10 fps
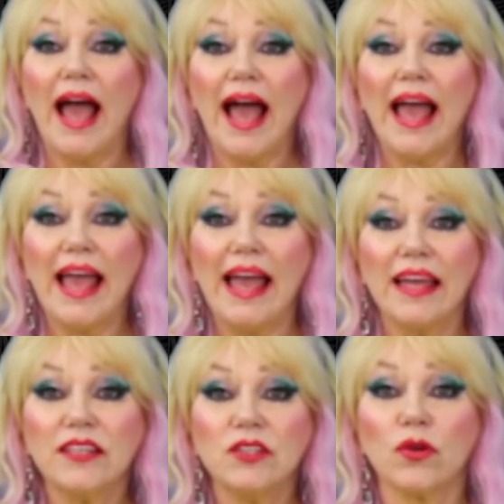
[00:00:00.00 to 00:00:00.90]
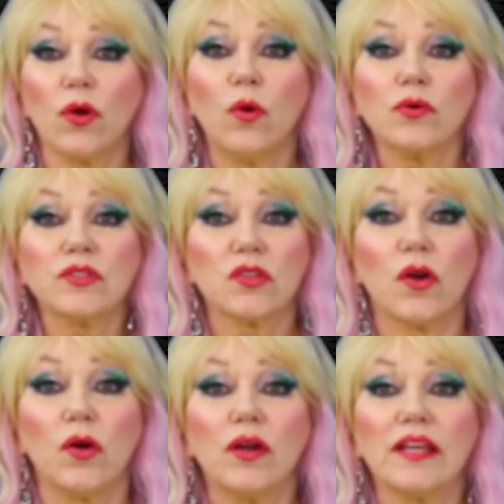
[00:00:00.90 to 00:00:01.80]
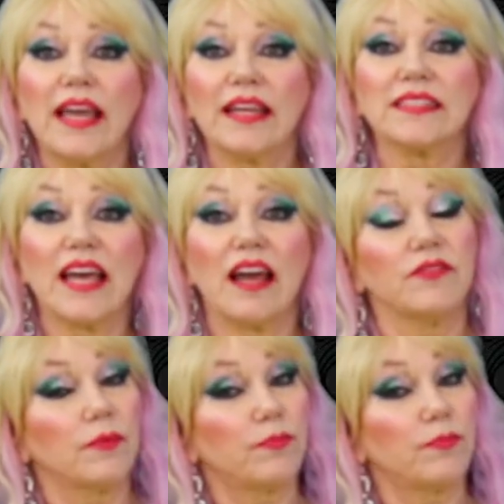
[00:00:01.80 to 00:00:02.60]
And you'll also get to have the